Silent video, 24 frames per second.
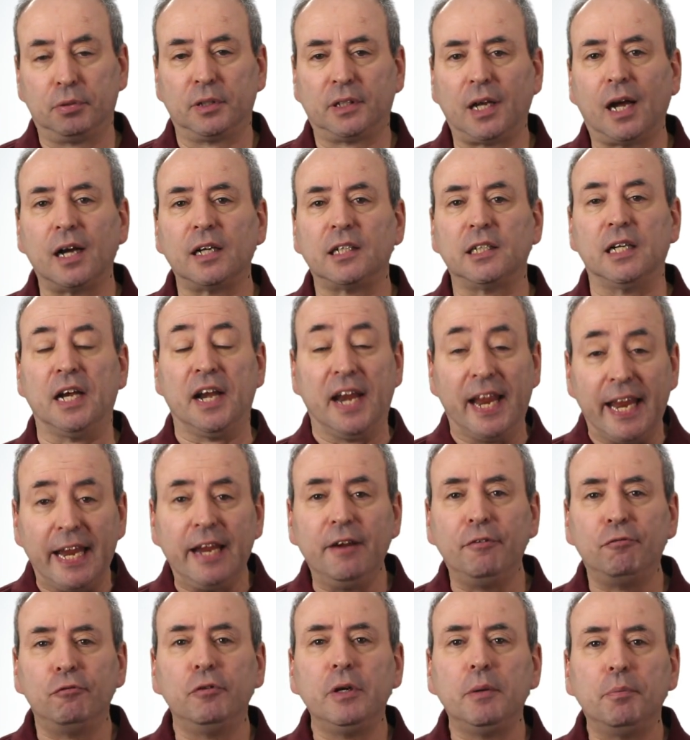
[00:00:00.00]
production.
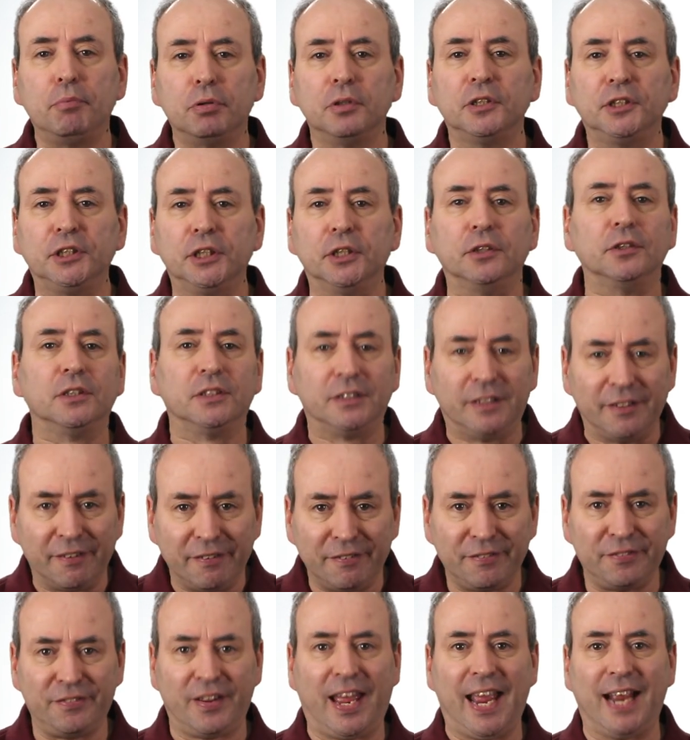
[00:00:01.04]
If we produce
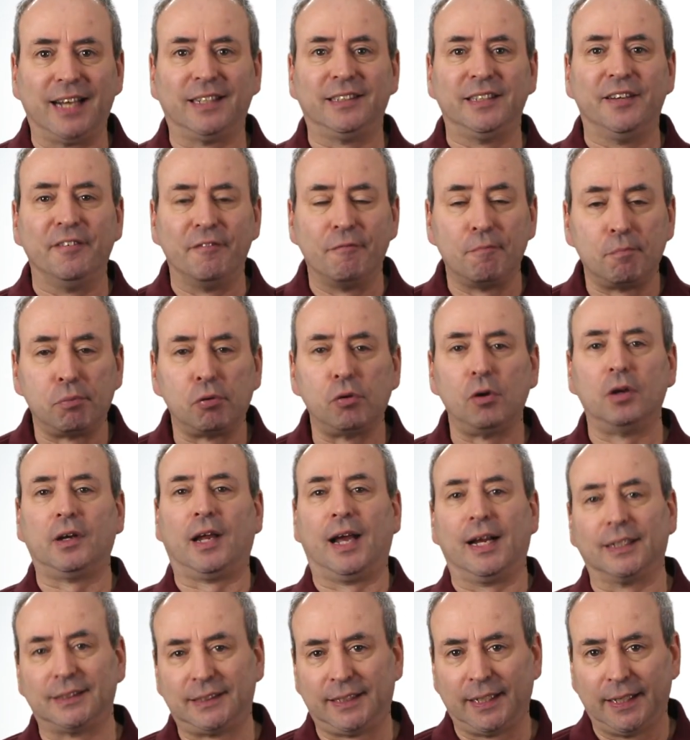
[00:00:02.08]
defective
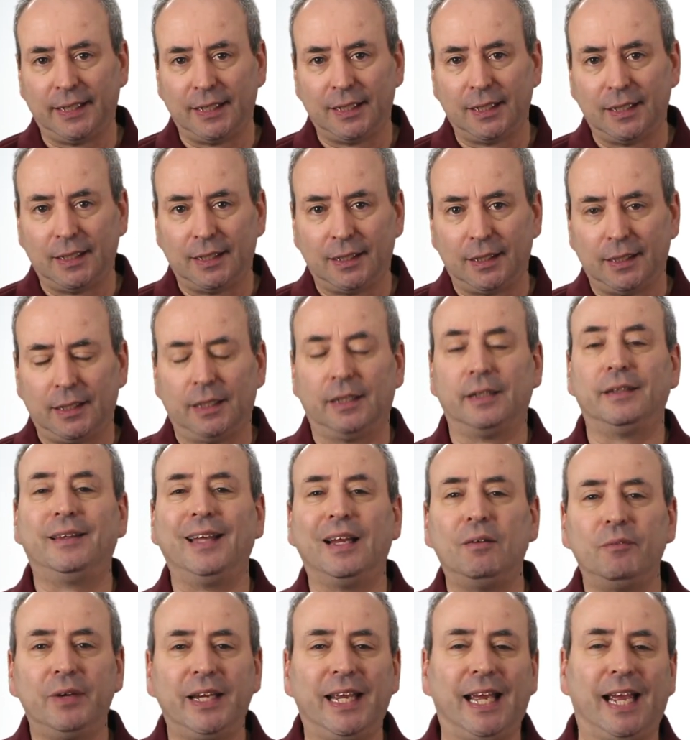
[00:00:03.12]
products,
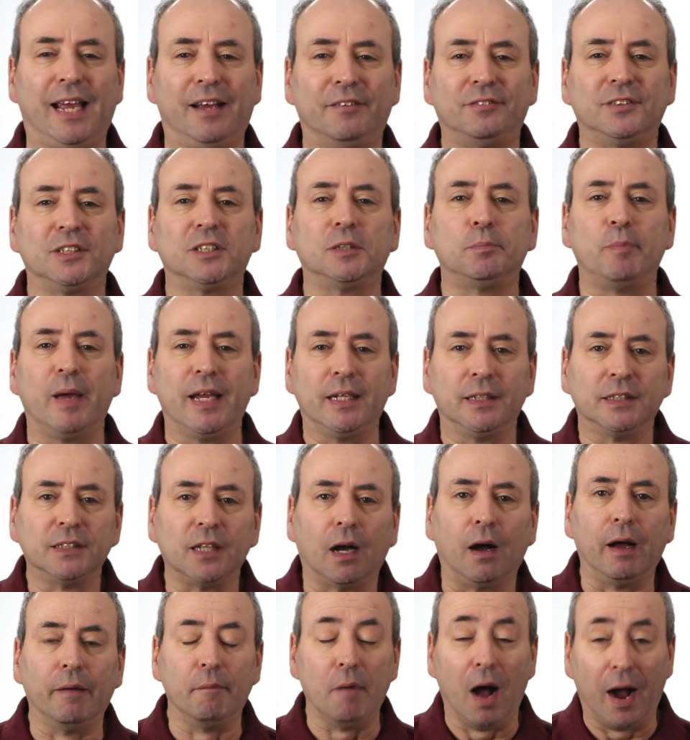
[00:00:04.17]
then we have to spend
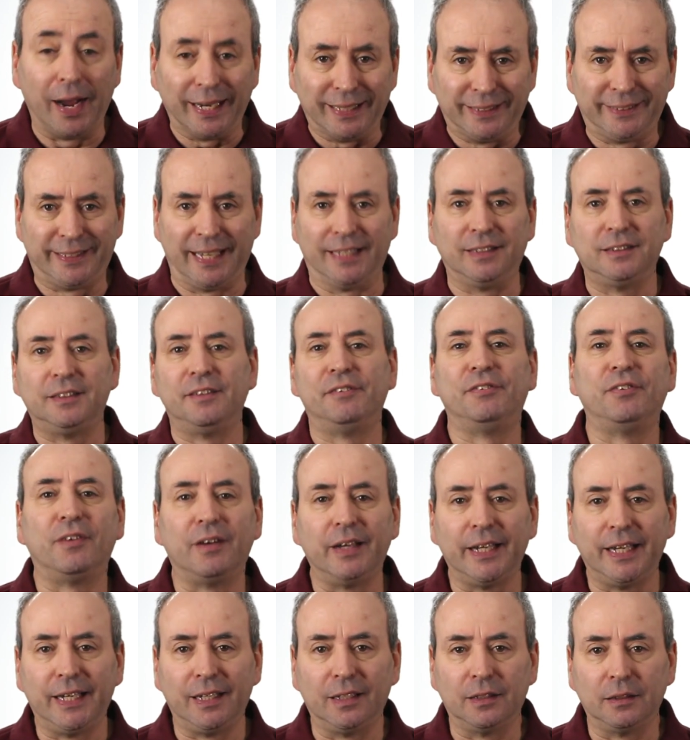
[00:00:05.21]
time
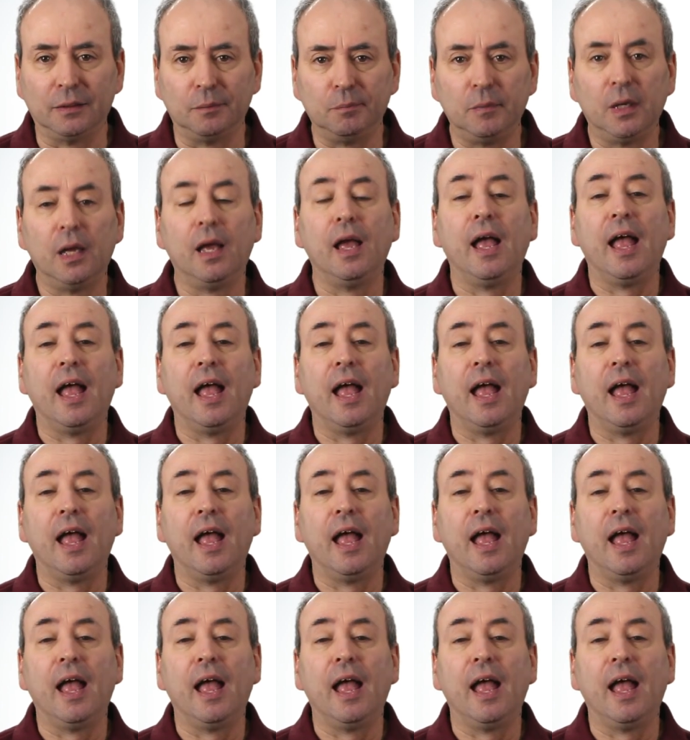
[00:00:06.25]
identifying them,